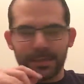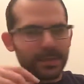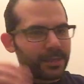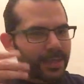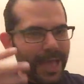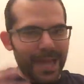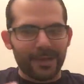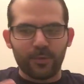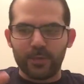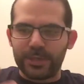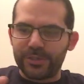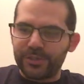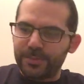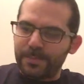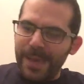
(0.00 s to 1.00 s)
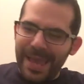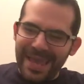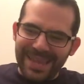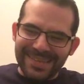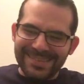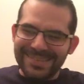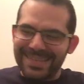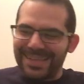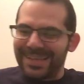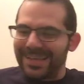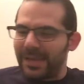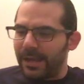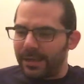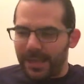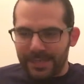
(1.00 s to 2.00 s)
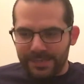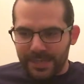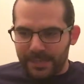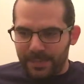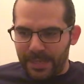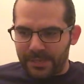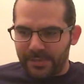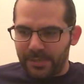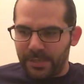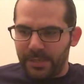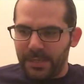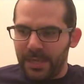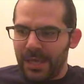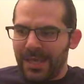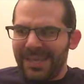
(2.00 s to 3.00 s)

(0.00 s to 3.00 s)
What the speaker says: Language, pacing, as I mentioned,